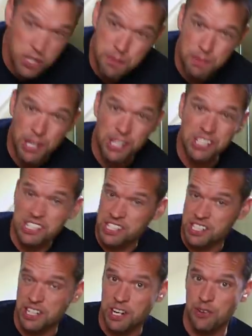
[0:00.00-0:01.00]

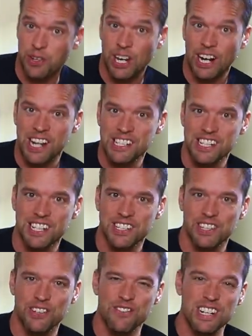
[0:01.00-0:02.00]
Anubias, you know, all the classics
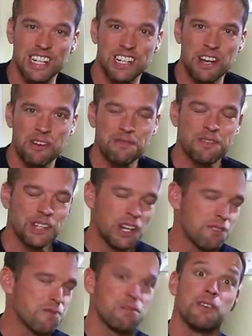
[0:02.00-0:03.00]
that I really love, and I
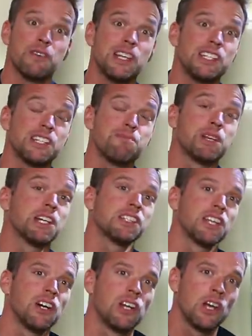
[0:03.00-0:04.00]
love them for a reason because
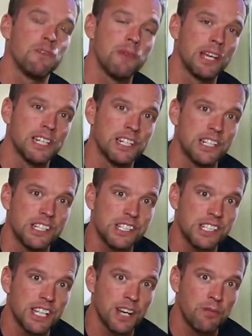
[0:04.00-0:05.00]
they are low
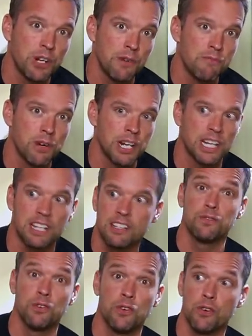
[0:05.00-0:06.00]
maintenance. And when I'm running
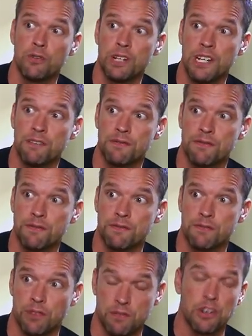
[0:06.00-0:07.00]
for nearly
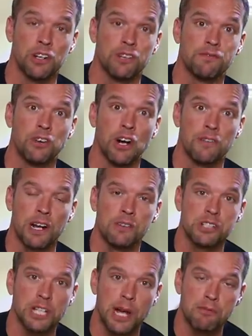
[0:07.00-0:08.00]
what kind of five
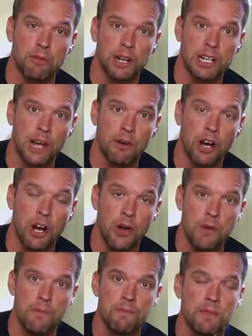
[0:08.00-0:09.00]
aquascapes running now at
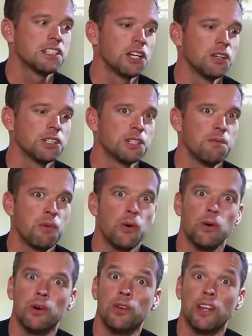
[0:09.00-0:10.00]
home, so it's
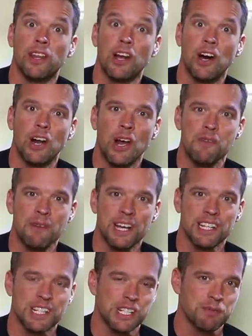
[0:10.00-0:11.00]
important that they are low
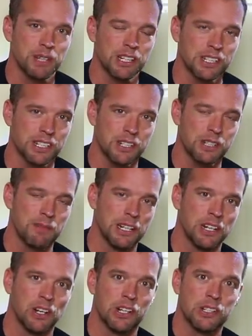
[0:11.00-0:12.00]
maintenance because I do
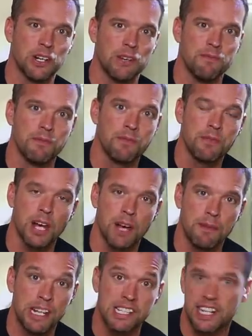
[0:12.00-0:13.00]
spend a lot of time
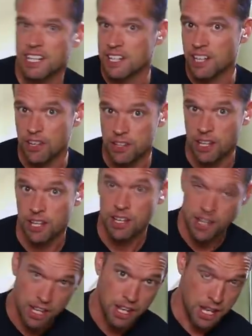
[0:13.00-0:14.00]
uh, maintaining other
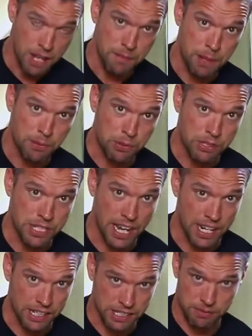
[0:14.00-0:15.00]
people's
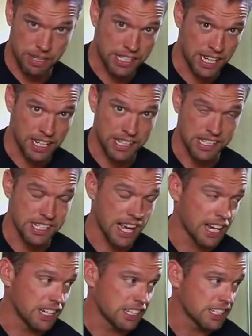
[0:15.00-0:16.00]
tanks, retailers'
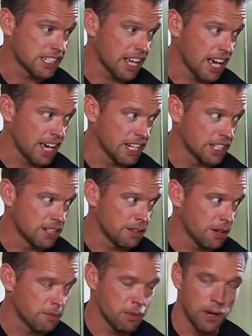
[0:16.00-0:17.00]
tanks, and
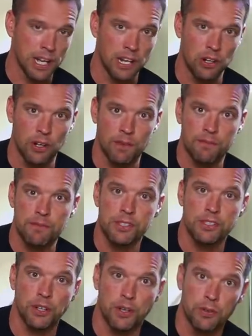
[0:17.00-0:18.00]
I'm uh, away a lot.
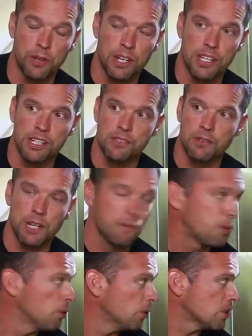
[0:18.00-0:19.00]
So it is really
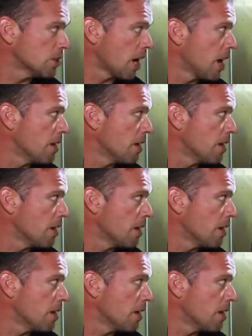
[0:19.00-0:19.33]
important to